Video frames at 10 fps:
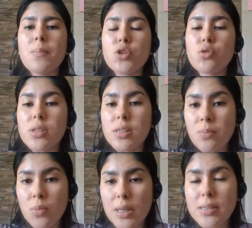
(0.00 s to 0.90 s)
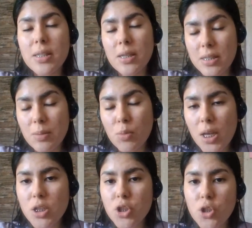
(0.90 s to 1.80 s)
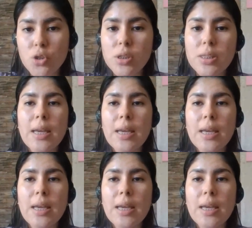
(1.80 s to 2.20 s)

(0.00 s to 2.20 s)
visual simulations,